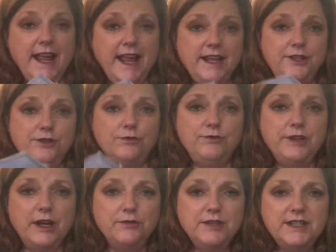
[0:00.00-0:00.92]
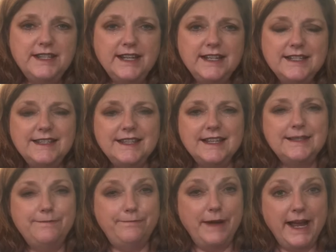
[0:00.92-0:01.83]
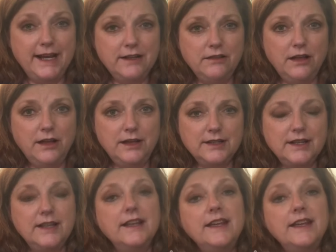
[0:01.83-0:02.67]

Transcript: and you'll notice that it says backlock.